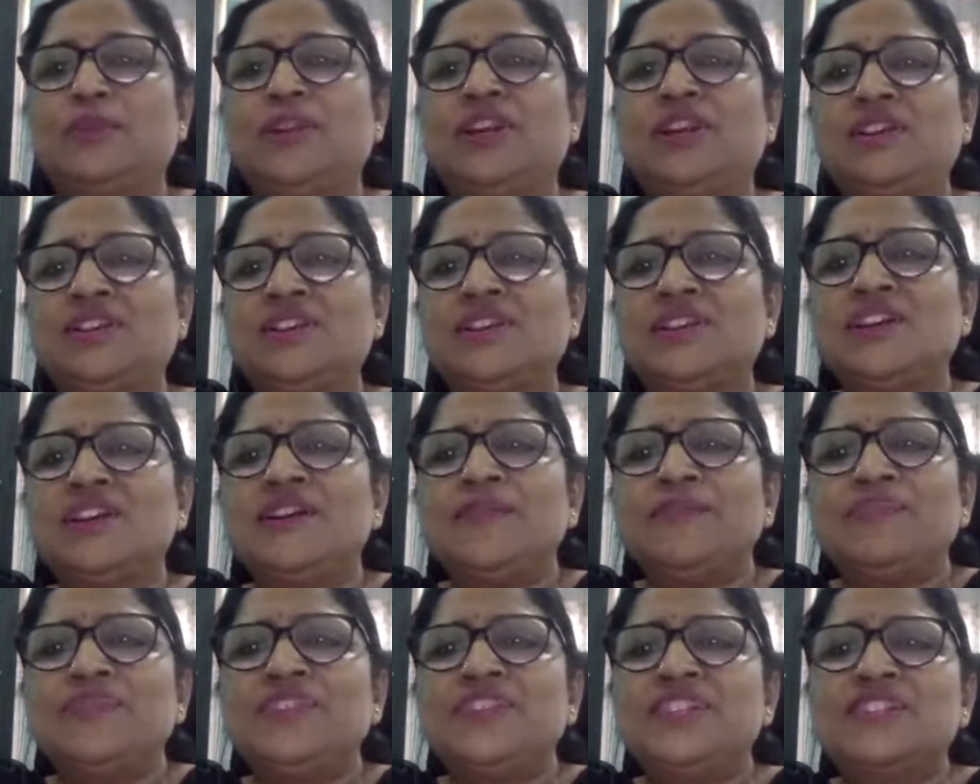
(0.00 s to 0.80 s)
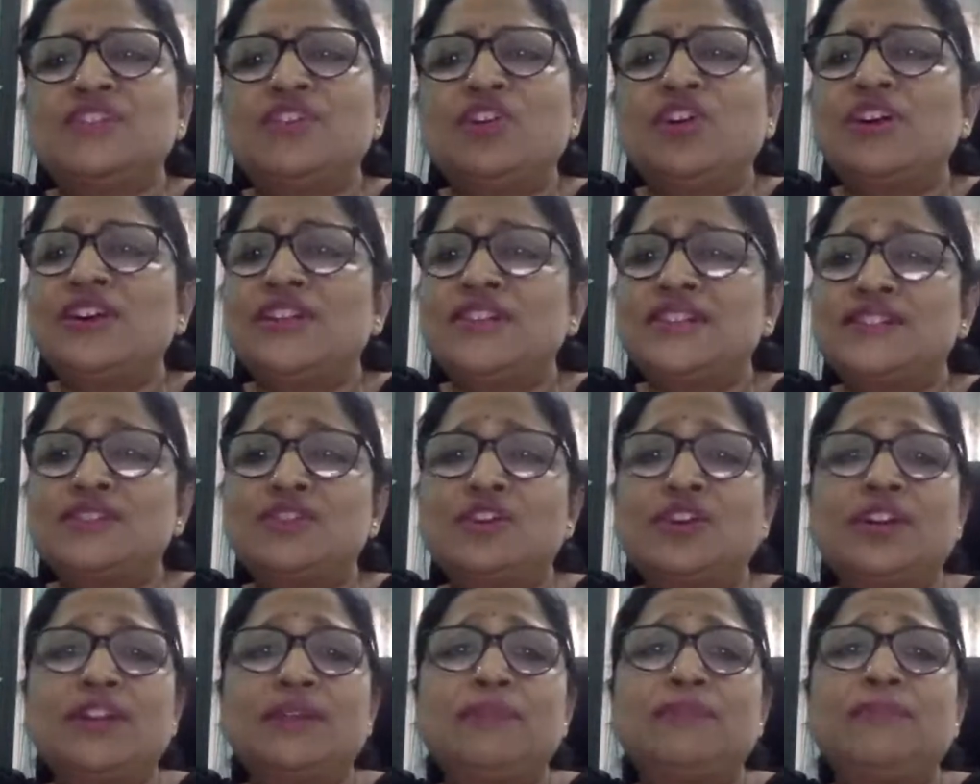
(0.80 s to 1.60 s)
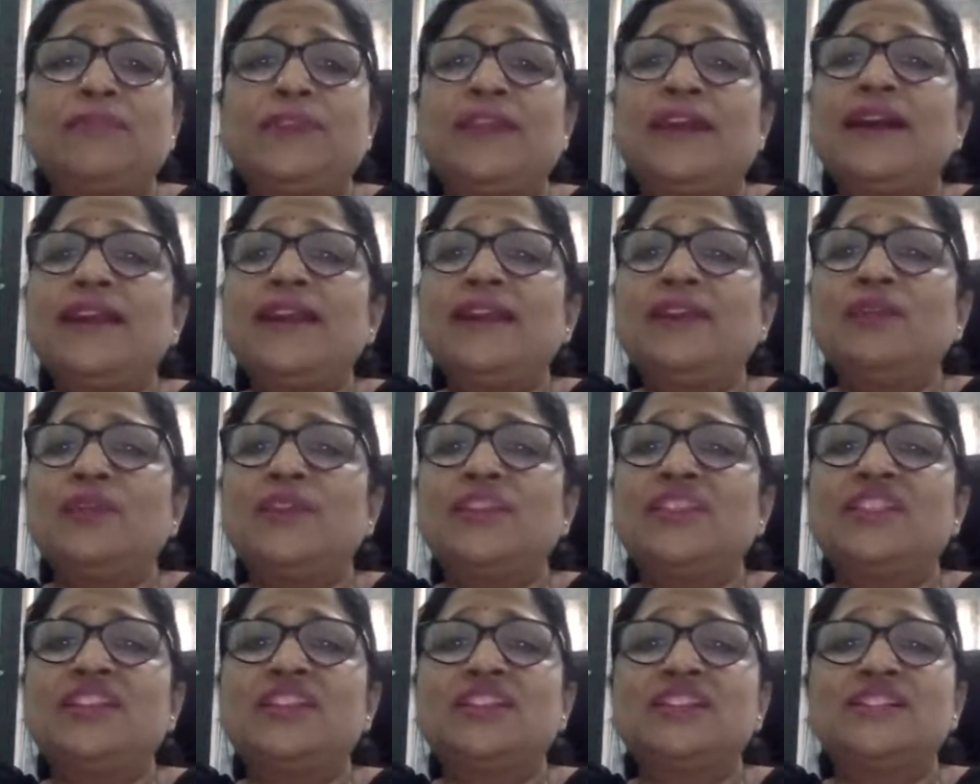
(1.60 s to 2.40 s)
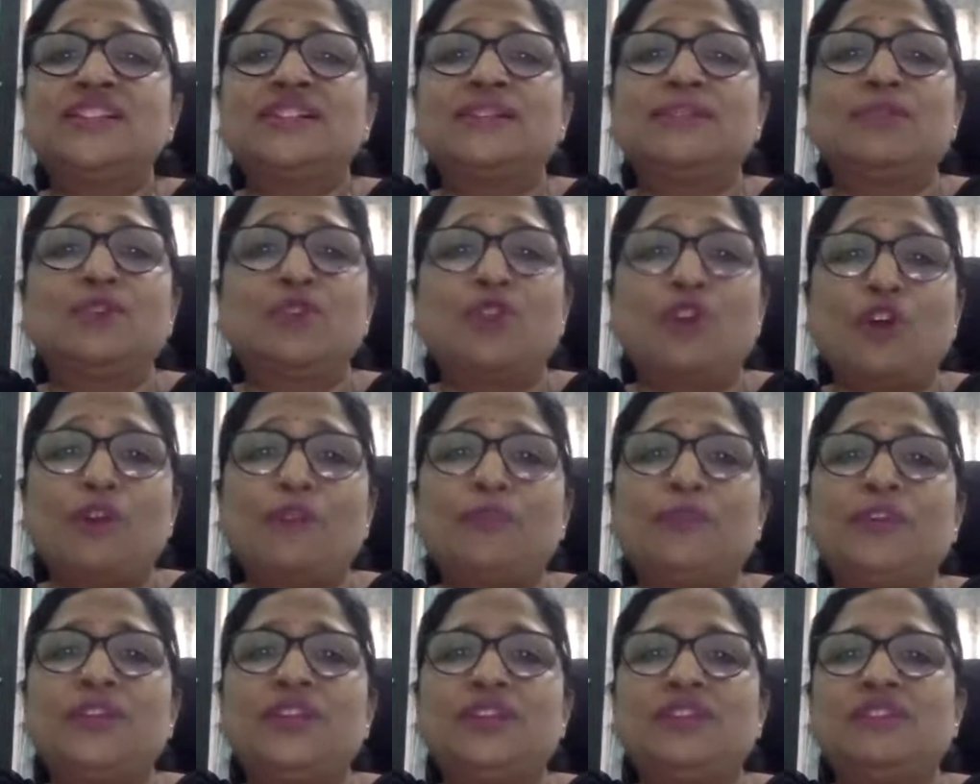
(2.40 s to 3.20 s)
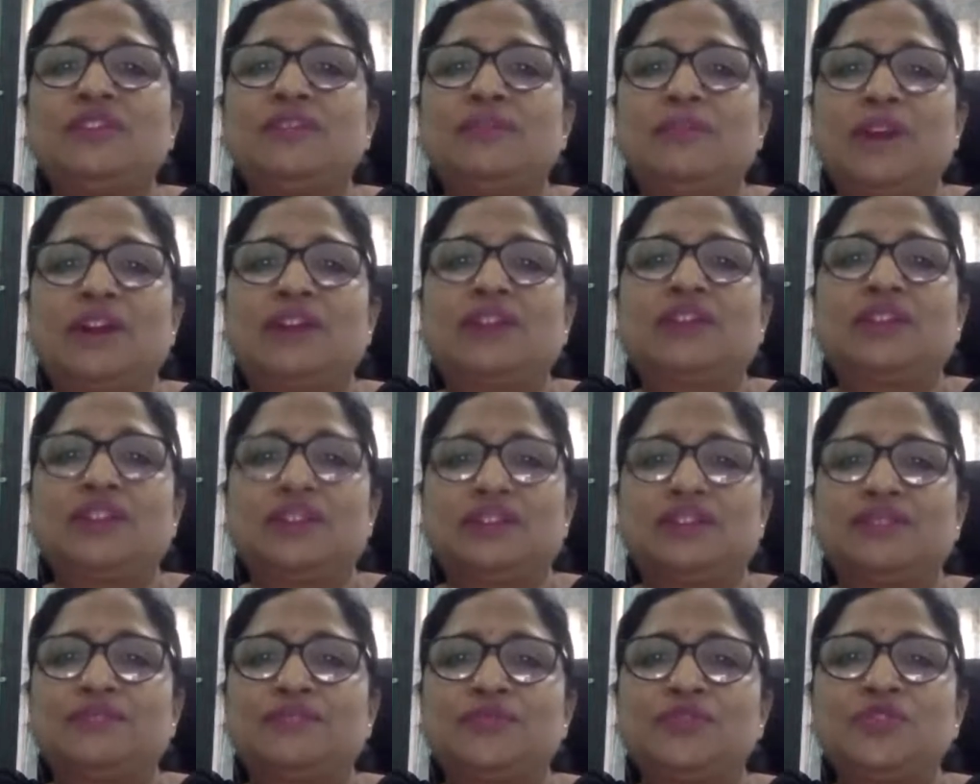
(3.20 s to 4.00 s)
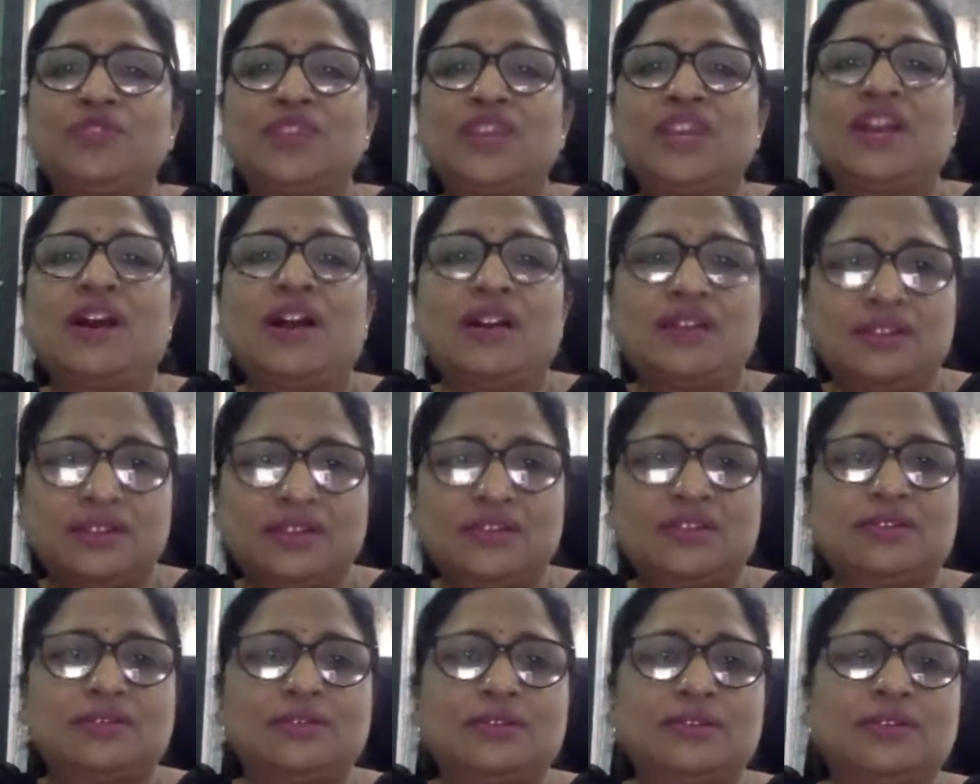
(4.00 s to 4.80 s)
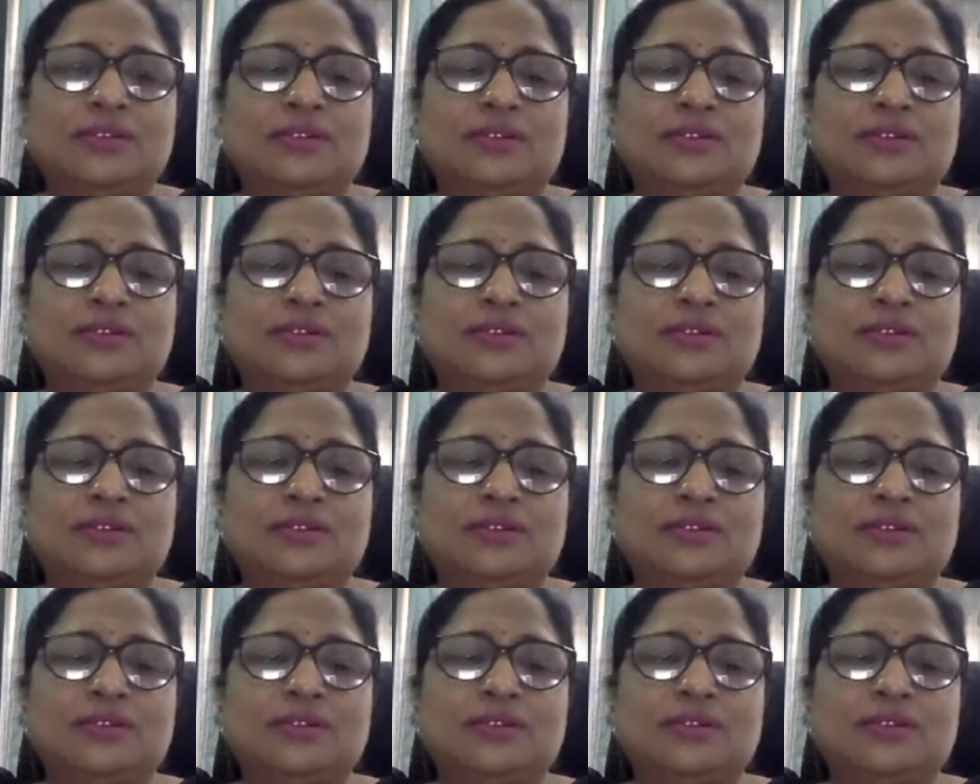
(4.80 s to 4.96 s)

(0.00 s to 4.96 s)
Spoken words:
But this law does not apply when there is a monopoly in the market. No, they can't